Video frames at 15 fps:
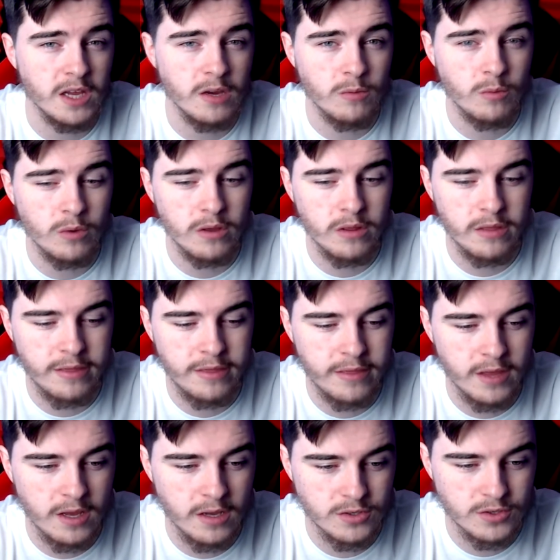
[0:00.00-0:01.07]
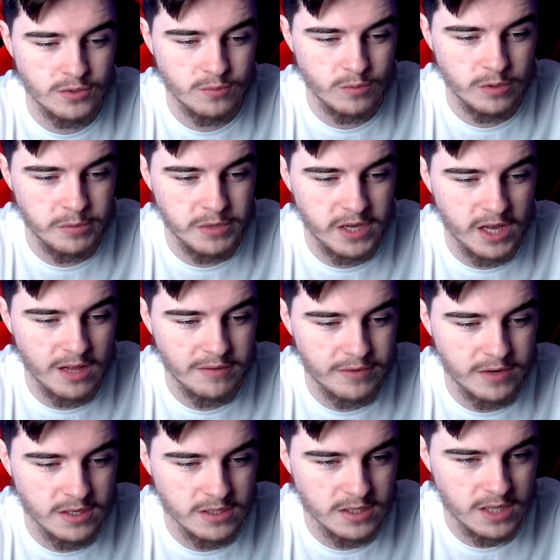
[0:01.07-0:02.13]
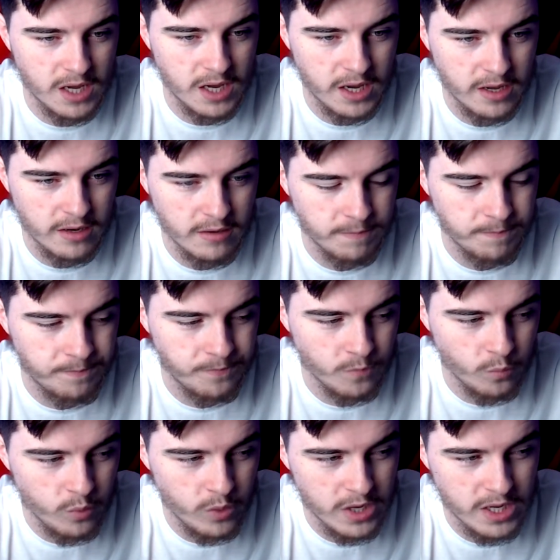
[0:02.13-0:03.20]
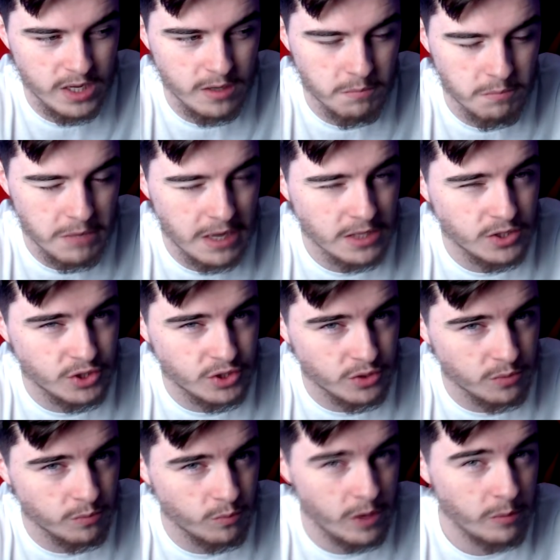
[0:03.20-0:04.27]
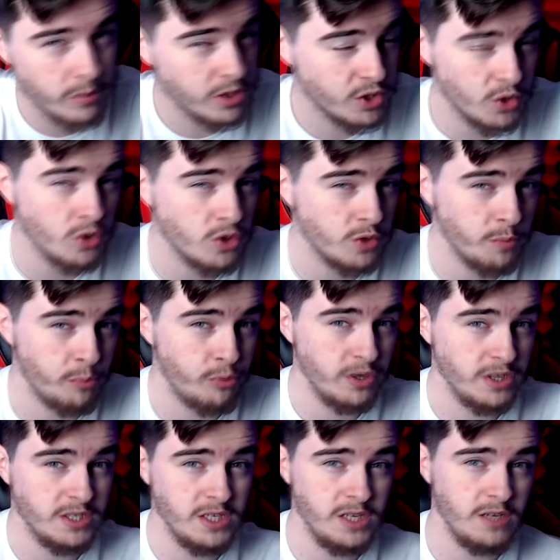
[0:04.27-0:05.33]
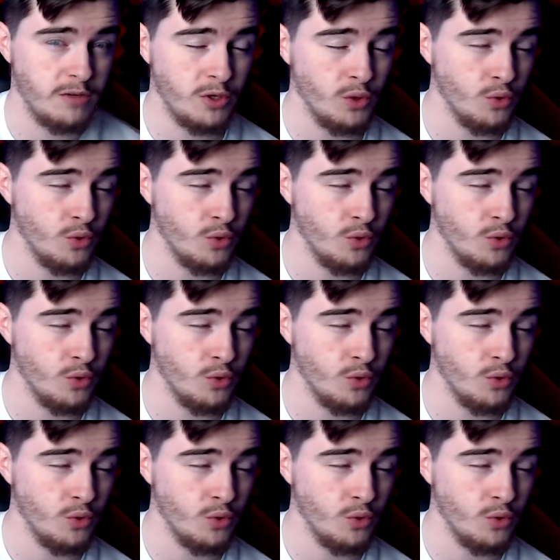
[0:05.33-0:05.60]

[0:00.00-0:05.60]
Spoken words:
with my girlfriend and that, and we saw some pretty cool